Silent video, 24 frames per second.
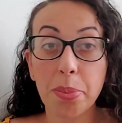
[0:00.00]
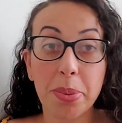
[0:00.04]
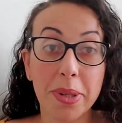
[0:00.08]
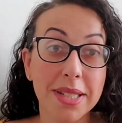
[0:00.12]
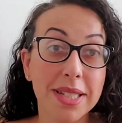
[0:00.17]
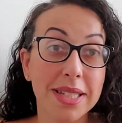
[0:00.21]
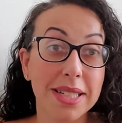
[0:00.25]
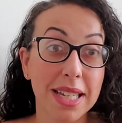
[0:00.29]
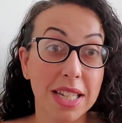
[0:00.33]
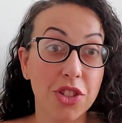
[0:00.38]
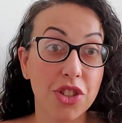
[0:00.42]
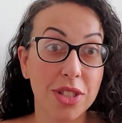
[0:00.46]

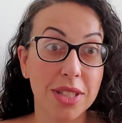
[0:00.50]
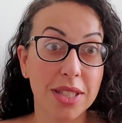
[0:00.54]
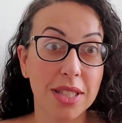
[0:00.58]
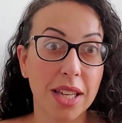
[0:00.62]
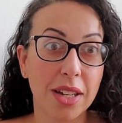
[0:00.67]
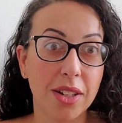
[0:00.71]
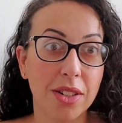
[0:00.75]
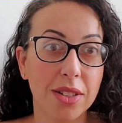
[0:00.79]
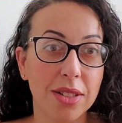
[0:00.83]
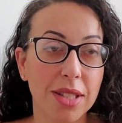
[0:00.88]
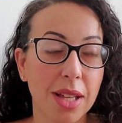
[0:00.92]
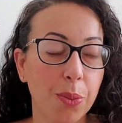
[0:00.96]
presentation
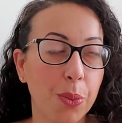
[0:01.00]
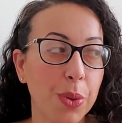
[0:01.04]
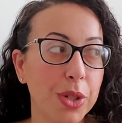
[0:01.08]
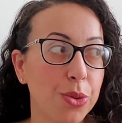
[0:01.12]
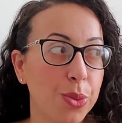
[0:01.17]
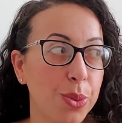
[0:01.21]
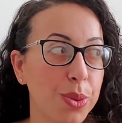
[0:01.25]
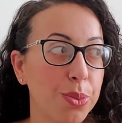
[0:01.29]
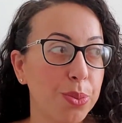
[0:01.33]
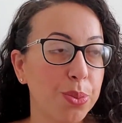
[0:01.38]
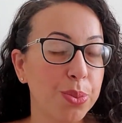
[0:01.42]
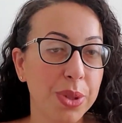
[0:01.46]
skills, which
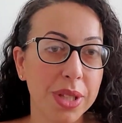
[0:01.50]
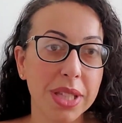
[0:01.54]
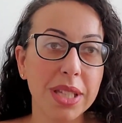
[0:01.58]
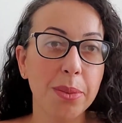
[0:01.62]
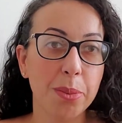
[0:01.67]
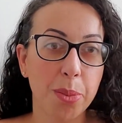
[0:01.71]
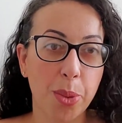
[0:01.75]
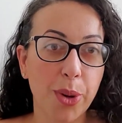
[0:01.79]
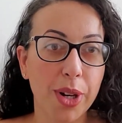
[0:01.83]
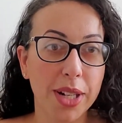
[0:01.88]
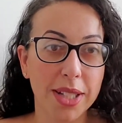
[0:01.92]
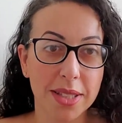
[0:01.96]
was really
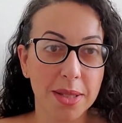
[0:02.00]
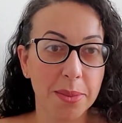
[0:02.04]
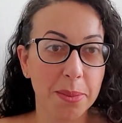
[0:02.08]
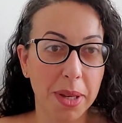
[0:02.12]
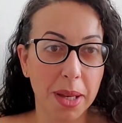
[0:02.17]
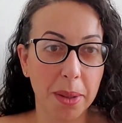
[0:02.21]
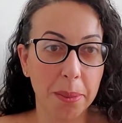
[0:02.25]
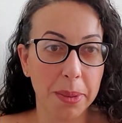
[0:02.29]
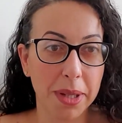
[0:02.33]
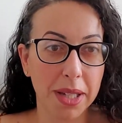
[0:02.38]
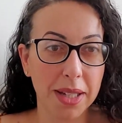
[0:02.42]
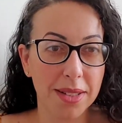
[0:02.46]
important to
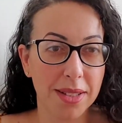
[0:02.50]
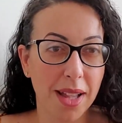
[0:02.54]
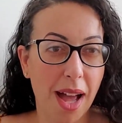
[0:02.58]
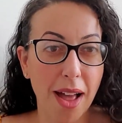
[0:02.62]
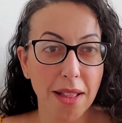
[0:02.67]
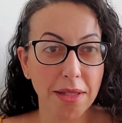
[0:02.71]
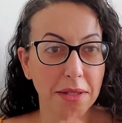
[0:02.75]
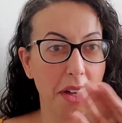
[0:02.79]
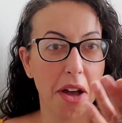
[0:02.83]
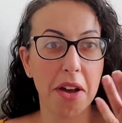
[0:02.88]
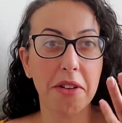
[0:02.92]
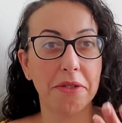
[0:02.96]
me because
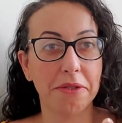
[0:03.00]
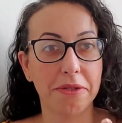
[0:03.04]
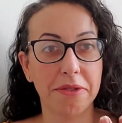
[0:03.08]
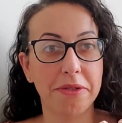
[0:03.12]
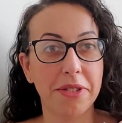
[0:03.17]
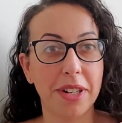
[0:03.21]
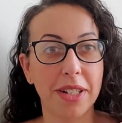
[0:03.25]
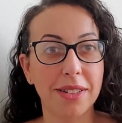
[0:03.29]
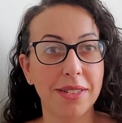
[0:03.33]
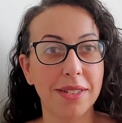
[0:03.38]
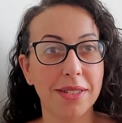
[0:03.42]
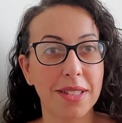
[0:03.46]
I
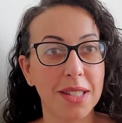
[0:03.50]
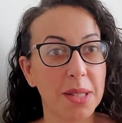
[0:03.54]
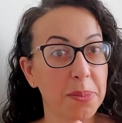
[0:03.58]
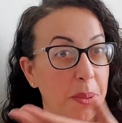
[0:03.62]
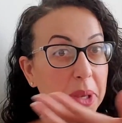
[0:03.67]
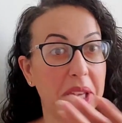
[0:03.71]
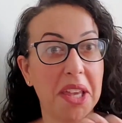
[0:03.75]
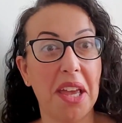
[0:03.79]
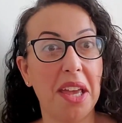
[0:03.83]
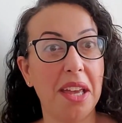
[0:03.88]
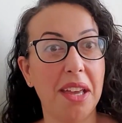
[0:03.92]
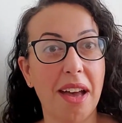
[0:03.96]
love
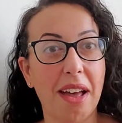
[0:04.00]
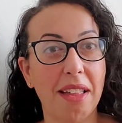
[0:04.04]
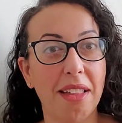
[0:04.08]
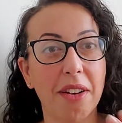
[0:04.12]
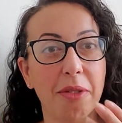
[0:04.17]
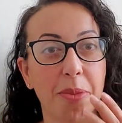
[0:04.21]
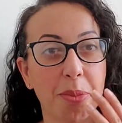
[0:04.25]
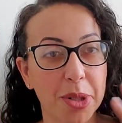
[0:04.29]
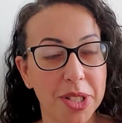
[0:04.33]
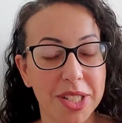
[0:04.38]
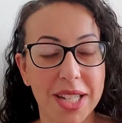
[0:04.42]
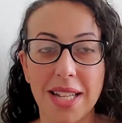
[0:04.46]
speaking, I
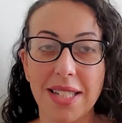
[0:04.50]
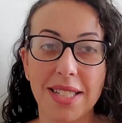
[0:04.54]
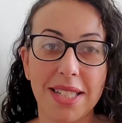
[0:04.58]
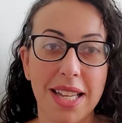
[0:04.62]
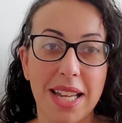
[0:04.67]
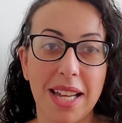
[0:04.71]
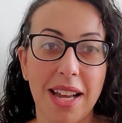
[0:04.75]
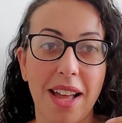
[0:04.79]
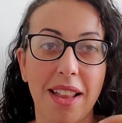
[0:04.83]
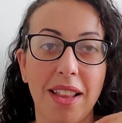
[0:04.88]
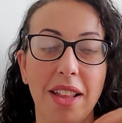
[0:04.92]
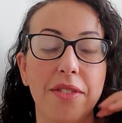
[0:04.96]
love
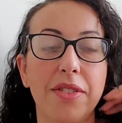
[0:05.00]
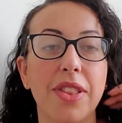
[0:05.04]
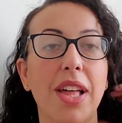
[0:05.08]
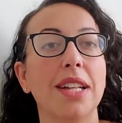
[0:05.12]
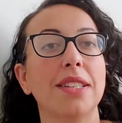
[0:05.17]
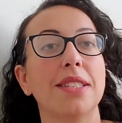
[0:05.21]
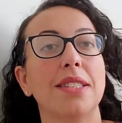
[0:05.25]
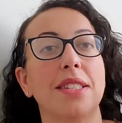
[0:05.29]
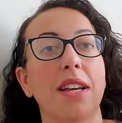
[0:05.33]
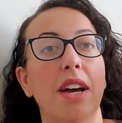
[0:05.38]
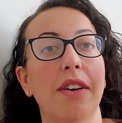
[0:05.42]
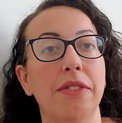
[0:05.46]
presenting, I love
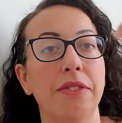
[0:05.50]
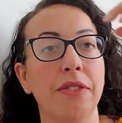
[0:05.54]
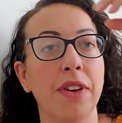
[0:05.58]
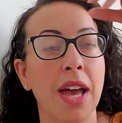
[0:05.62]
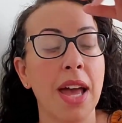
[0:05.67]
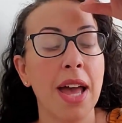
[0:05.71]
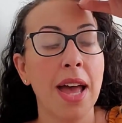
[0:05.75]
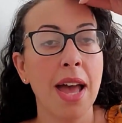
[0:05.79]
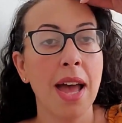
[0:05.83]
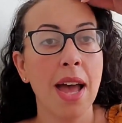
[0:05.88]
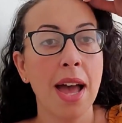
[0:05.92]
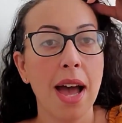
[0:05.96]
that stuff.
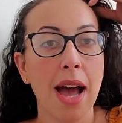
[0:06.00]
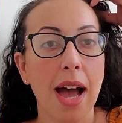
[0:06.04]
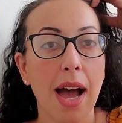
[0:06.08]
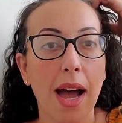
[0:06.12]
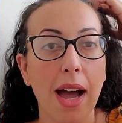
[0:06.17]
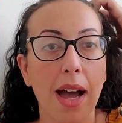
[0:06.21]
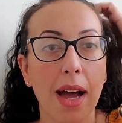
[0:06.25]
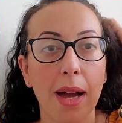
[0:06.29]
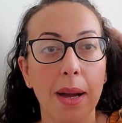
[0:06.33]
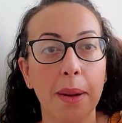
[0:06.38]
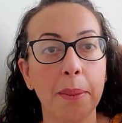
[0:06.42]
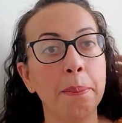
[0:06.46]

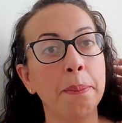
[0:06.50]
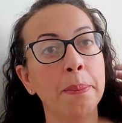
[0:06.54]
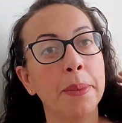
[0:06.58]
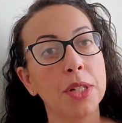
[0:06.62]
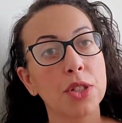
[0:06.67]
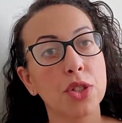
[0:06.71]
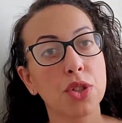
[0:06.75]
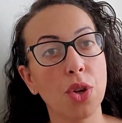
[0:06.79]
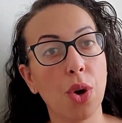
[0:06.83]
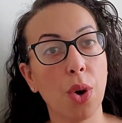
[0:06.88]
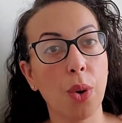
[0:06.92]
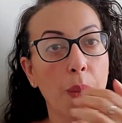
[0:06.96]

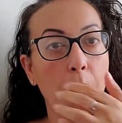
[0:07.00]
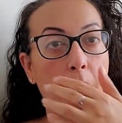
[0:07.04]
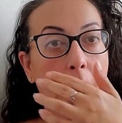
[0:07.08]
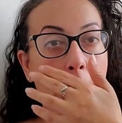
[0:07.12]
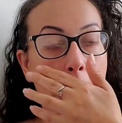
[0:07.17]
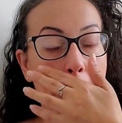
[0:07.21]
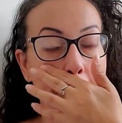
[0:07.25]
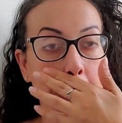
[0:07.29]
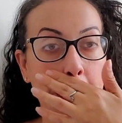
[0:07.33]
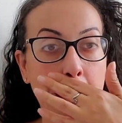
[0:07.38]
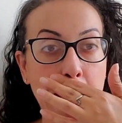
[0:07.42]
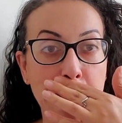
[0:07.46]
So
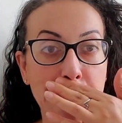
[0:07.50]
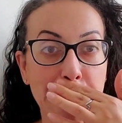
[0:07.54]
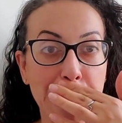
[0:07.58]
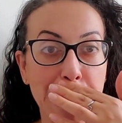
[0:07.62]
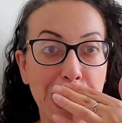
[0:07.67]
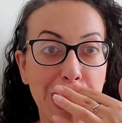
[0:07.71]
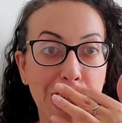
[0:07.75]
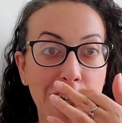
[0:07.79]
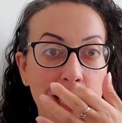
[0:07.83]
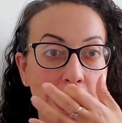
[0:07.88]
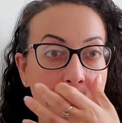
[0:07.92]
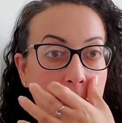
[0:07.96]
I made
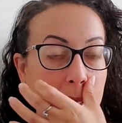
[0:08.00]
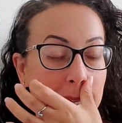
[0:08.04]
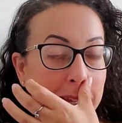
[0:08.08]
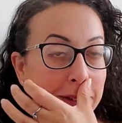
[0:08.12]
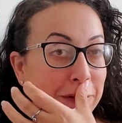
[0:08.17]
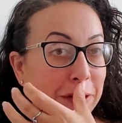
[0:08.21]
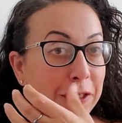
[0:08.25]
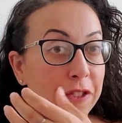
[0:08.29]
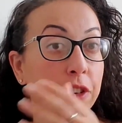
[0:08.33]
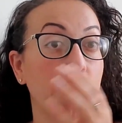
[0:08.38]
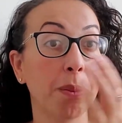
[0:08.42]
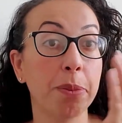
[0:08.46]
sure that
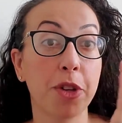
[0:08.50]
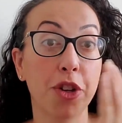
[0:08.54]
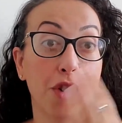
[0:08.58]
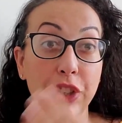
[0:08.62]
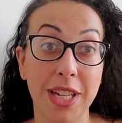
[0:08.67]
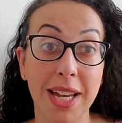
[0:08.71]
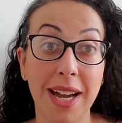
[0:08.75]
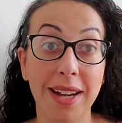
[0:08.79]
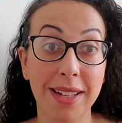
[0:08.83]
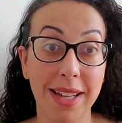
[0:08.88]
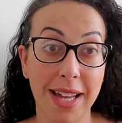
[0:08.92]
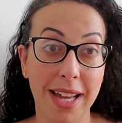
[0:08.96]
even from their
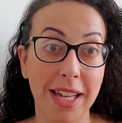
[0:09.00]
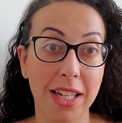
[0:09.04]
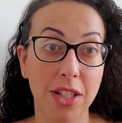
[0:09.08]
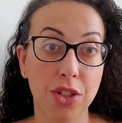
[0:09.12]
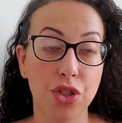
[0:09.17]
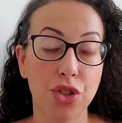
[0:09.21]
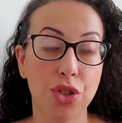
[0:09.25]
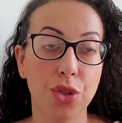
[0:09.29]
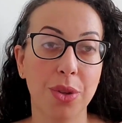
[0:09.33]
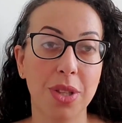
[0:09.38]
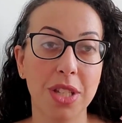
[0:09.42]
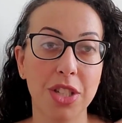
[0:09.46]
young age,
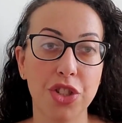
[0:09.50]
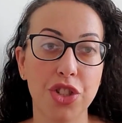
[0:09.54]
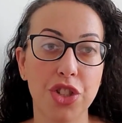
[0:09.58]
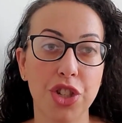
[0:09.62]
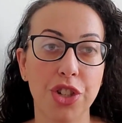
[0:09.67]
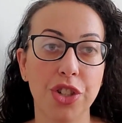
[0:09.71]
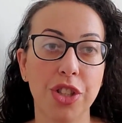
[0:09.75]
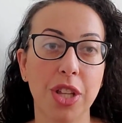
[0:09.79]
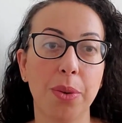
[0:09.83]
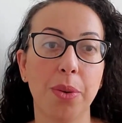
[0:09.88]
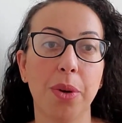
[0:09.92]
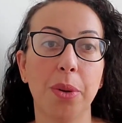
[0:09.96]
so this year
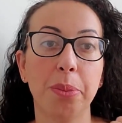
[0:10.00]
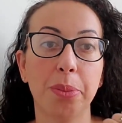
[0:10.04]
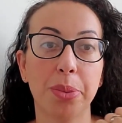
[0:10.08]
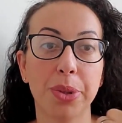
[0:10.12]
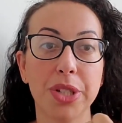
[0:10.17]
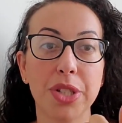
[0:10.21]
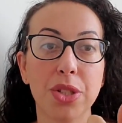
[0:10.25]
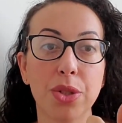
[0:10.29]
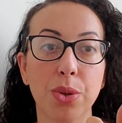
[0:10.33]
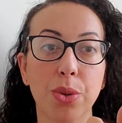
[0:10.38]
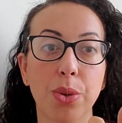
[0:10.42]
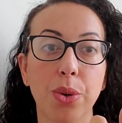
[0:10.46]
they were in
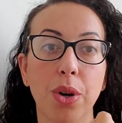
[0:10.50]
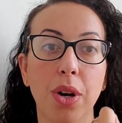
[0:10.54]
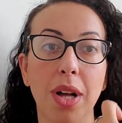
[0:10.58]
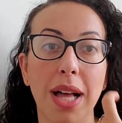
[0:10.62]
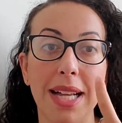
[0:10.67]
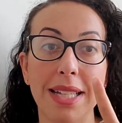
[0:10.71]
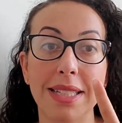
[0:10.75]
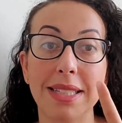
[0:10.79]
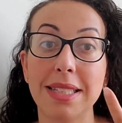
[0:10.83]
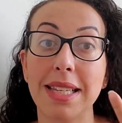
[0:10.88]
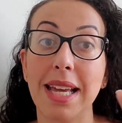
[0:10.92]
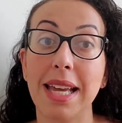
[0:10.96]
preschool,
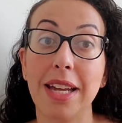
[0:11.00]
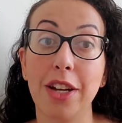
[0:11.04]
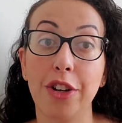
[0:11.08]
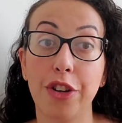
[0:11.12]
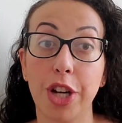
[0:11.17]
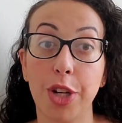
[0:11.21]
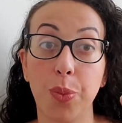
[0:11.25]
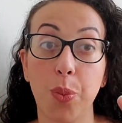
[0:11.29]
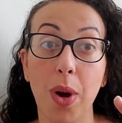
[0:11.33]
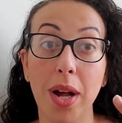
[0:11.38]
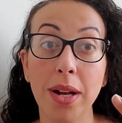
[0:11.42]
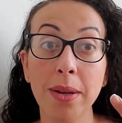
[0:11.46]
SK in
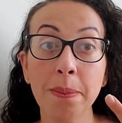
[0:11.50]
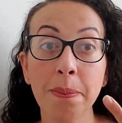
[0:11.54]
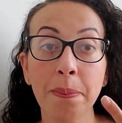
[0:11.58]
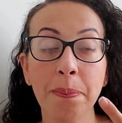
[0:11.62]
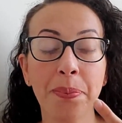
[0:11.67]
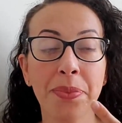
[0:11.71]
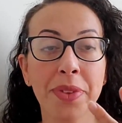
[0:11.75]
grade 1,